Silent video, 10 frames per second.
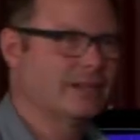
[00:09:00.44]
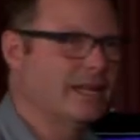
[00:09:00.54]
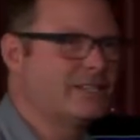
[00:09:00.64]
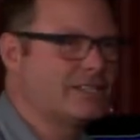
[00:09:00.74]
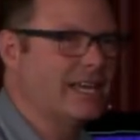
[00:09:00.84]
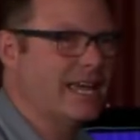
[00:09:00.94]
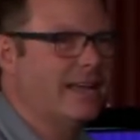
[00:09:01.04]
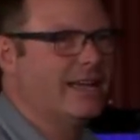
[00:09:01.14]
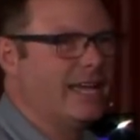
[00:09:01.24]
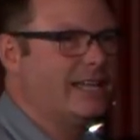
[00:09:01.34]
It's the
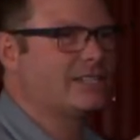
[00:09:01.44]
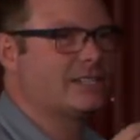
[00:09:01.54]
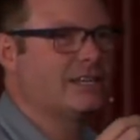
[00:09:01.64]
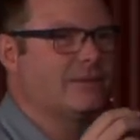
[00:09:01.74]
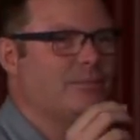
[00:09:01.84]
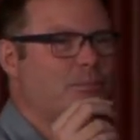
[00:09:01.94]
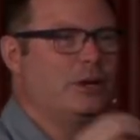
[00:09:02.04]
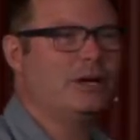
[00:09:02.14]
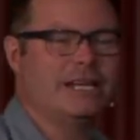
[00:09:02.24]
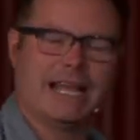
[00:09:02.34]
it's the
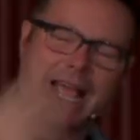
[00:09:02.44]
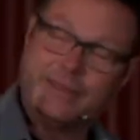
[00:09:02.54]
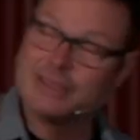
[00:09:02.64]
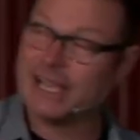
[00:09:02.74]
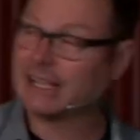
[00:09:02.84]
period and the